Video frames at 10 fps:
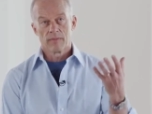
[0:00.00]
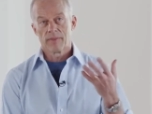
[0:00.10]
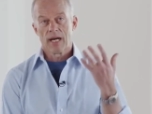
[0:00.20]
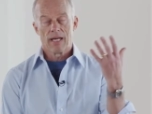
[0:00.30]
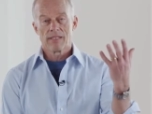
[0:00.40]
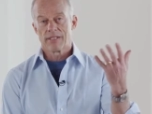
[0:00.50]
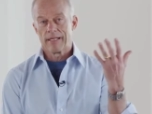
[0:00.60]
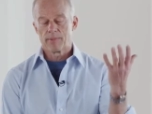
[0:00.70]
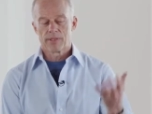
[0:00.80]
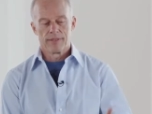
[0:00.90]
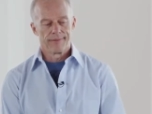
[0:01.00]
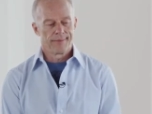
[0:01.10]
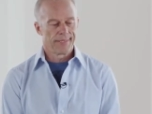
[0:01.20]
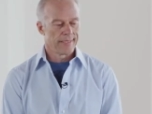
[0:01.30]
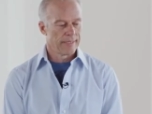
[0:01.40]
concepts,
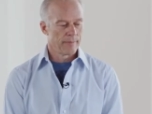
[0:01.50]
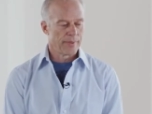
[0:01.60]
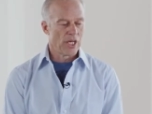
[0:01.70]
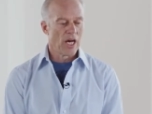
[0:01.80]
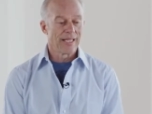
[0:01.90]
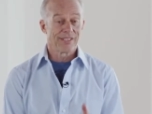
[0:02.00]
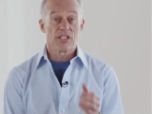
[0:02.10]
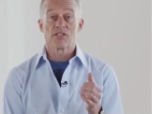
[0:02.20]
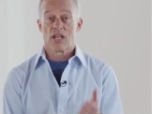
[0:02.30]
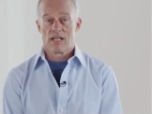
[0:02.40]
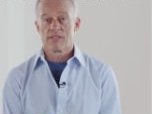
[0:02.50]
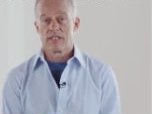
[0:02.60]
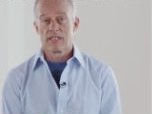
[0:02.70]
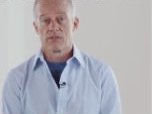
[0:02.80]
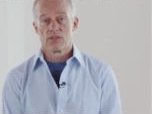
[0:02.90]
and beyond just
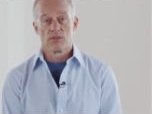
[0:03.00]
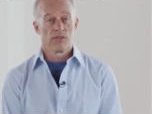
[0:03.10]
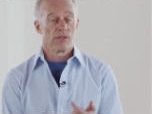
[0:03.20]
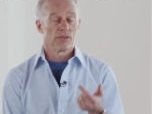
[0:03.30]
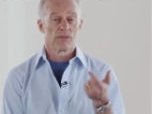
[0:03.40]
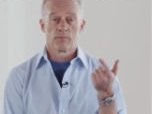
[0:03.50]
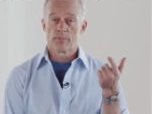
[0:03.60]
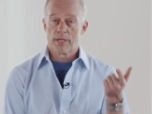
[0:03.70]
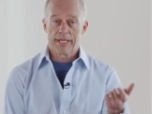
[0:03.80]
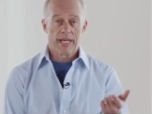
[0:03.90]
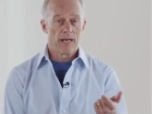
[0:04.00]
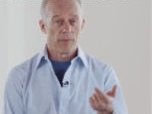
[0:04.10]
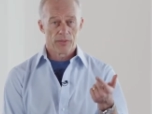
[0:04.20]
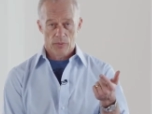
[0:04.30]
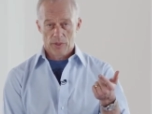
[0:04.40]
asana. So there's
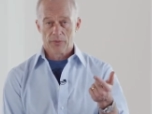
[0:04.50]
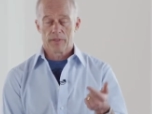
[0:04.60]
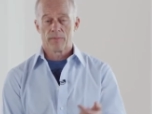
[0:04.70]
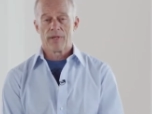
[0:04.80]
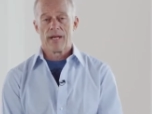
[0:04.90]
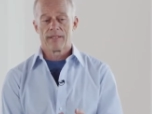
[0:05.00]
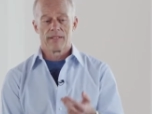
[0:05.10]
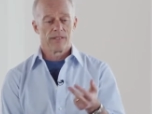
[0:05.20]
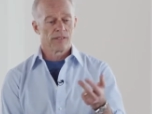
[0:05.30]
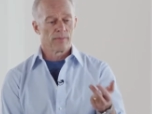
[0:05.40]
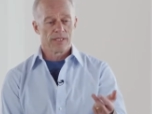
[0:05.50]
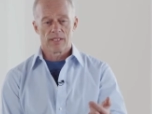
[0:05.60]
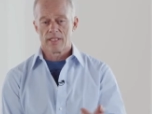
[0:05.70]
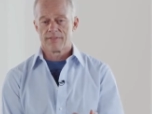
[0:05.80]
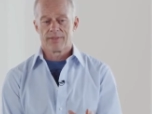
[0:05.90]
pranayama, the work with the breath, and there's
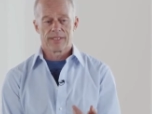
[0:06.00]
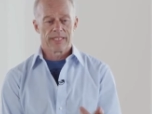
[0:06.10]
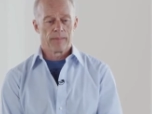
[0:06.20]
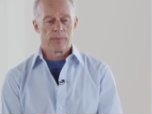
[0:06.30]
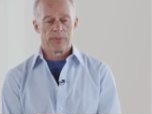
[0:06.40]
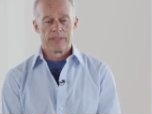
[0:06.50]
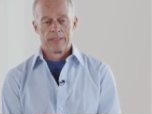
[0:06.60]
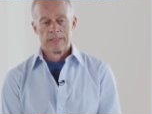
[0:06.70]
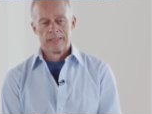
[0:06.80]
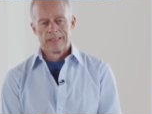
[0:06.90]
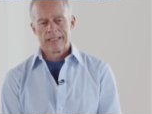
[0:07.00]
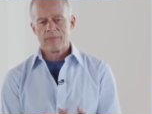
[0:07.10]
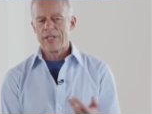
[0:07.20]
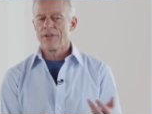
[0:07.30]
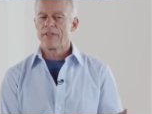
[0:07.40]
mantra, for example. Then
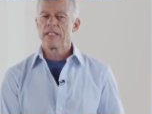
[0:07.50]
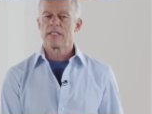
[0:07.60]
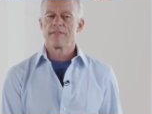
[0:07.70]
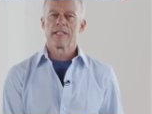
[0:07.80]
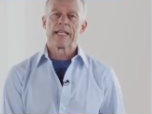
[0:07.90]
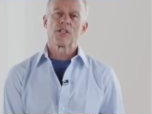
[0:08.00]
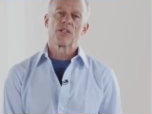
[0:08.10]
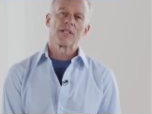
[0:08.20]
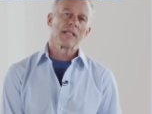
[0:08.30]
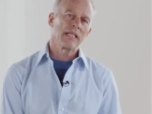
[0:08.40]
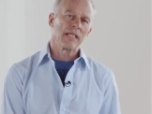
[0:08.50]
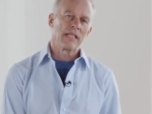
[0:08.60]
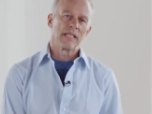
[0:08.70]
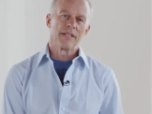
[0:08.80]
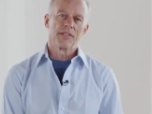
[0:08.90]
we hear things even like
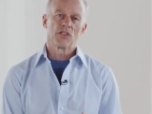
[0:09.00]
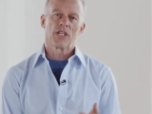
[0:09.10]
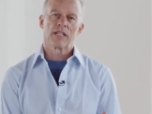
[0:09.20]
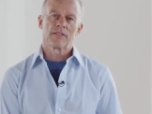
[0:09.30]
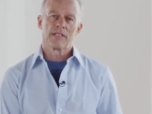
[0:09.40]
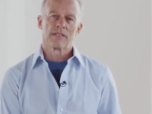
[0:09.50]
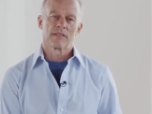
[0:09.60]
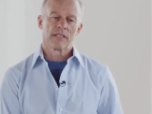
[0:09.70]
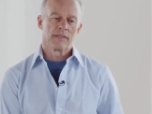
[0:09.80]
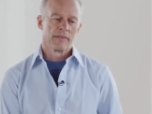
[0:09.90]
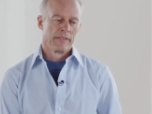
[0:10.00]
kundalini and the chakras and